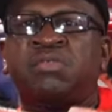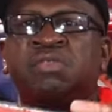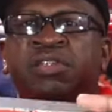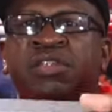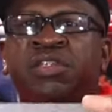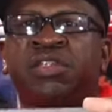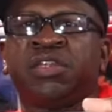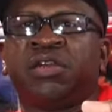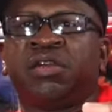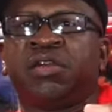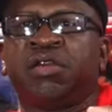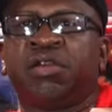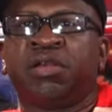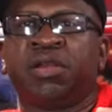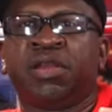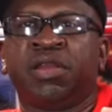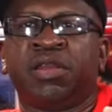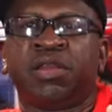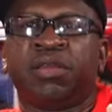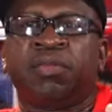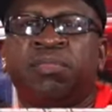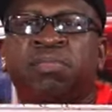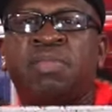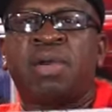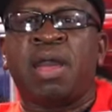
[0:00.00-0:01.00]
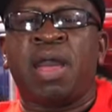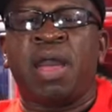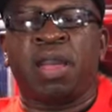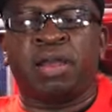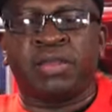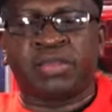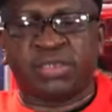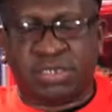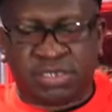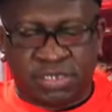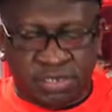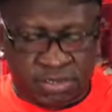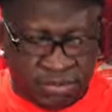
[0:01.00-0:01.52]
sticker in the
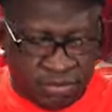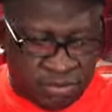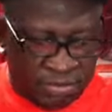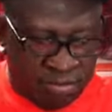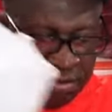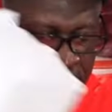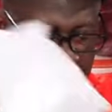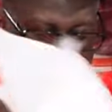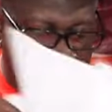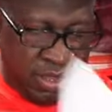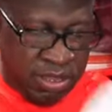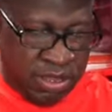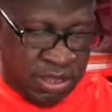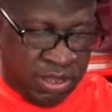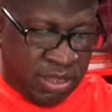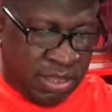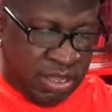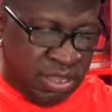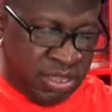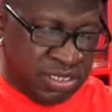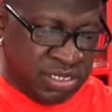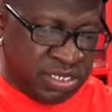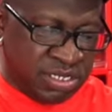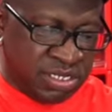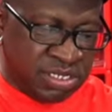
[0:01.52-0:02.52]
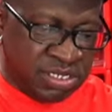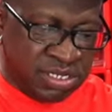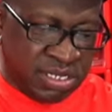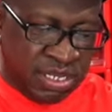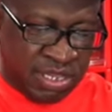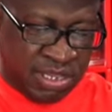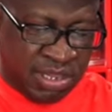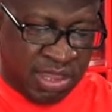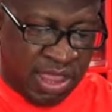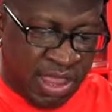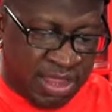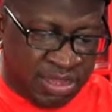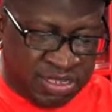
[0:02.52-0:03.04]
box, so this is
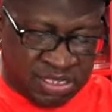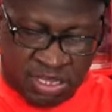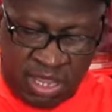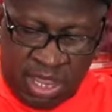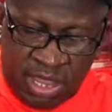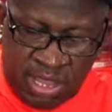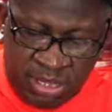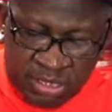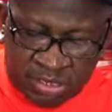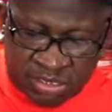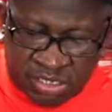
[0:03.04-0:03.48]
a nice and